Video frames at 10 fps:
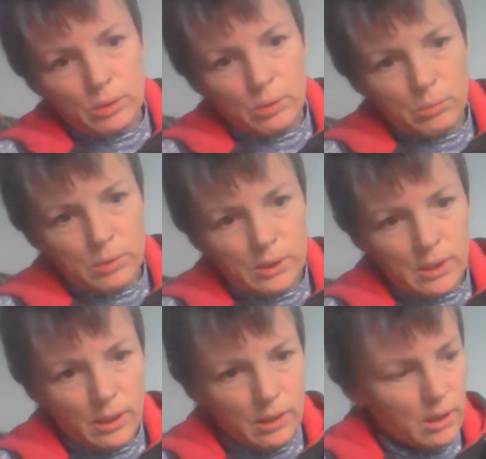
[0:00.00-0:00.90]
up with
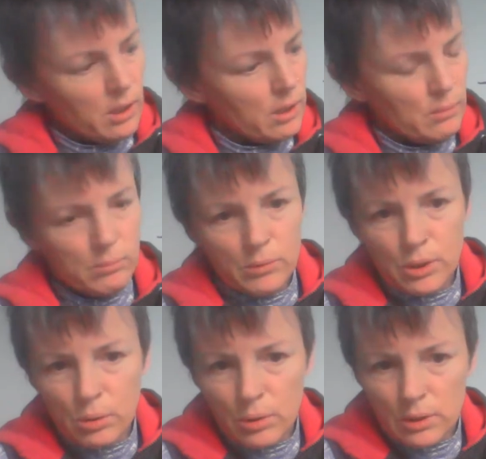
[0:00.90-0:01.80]
the
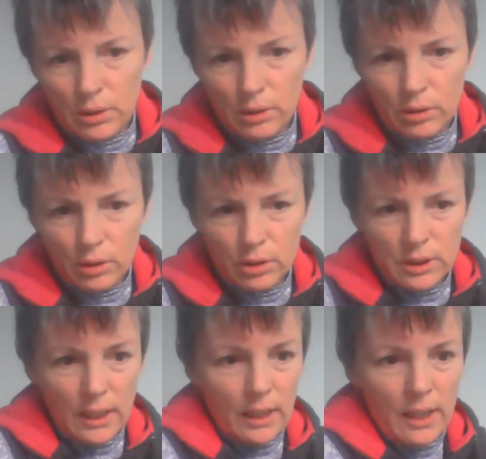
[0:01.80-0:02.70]
Tunisian
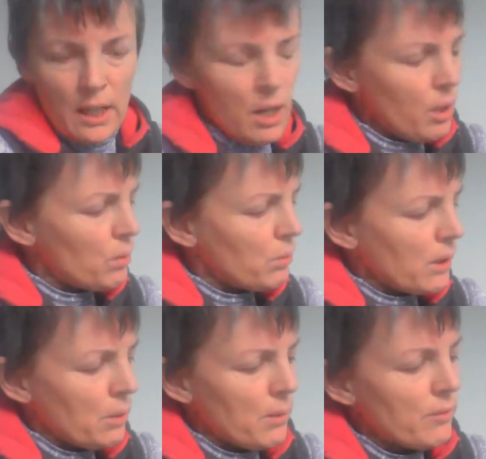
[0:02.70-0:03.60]
crochet. When
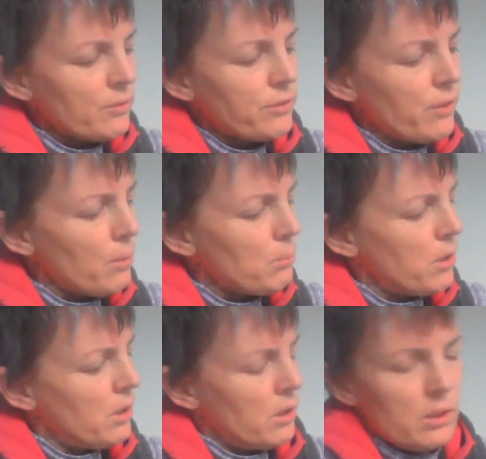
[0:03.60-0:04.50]
I went from
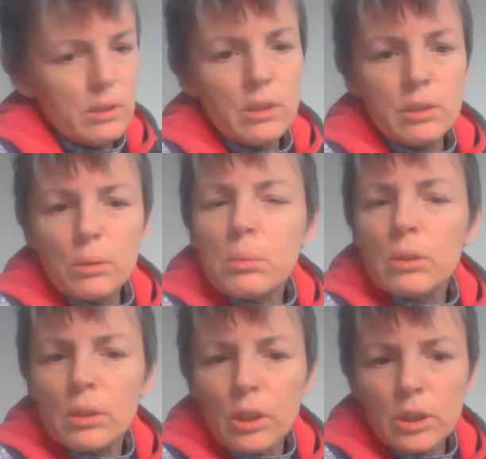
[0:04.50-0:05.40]
the double
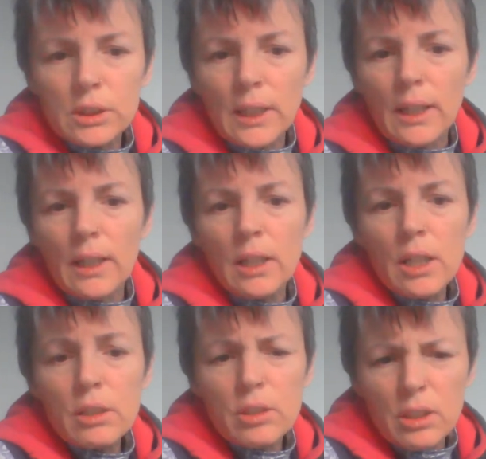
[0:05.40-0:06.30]
crochet
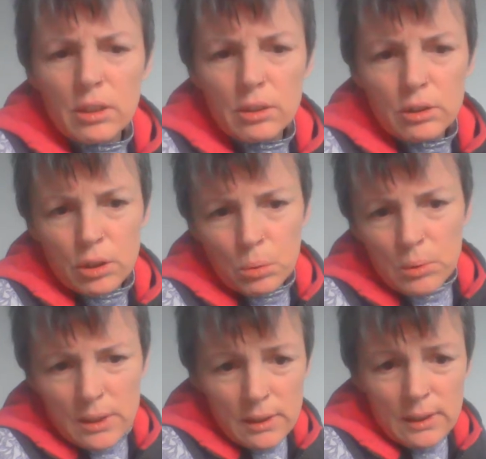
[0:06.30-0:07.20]
to the
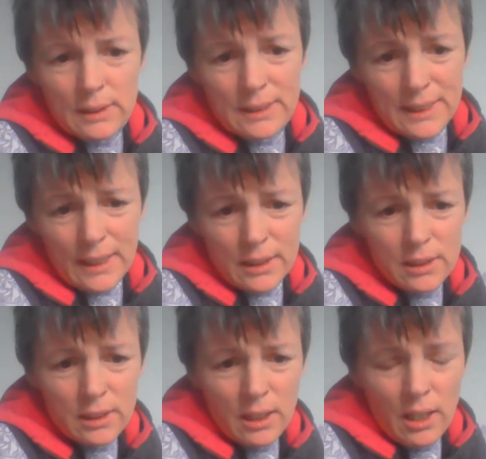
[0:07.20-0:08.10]
Tunisian
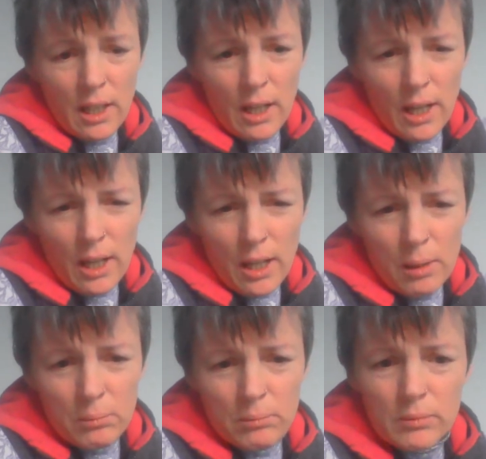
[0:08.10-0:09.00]
stitch,
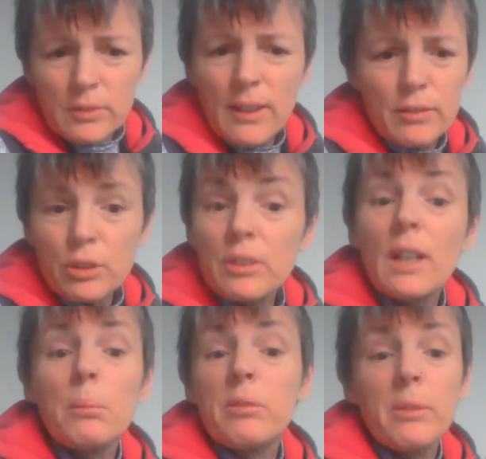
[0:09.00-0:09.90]
never done that
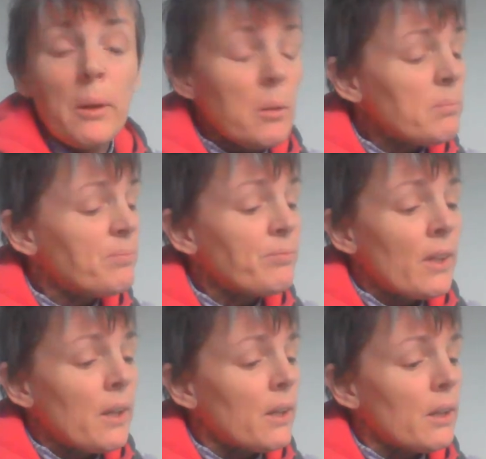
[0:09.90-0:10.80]
before,
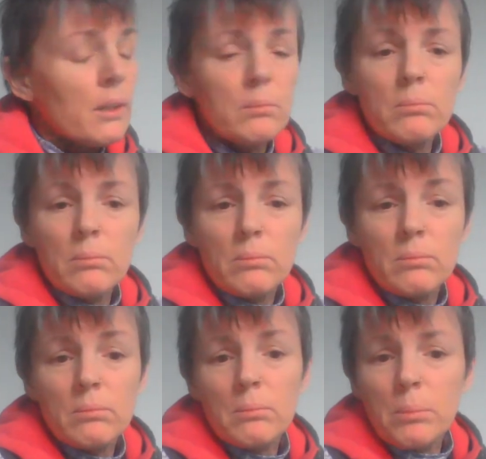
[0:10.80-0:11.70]

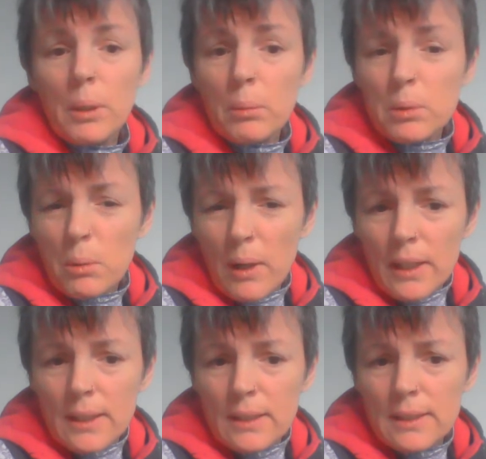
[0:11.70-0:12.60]
but it was quite
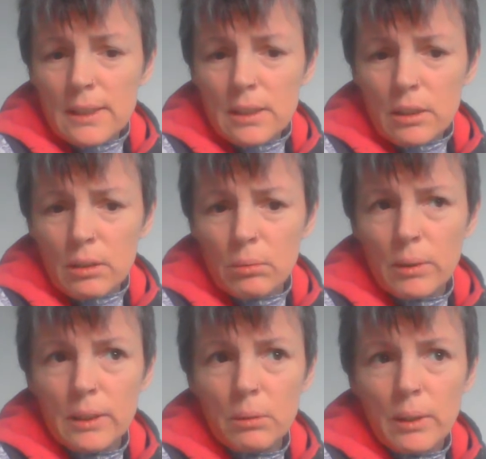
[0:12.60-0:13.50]
easy. So when
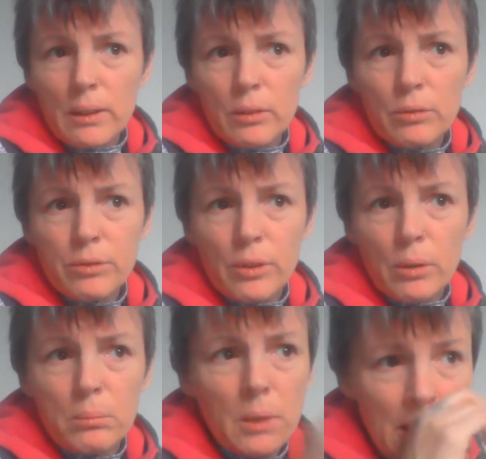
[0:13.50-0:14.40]
you went from,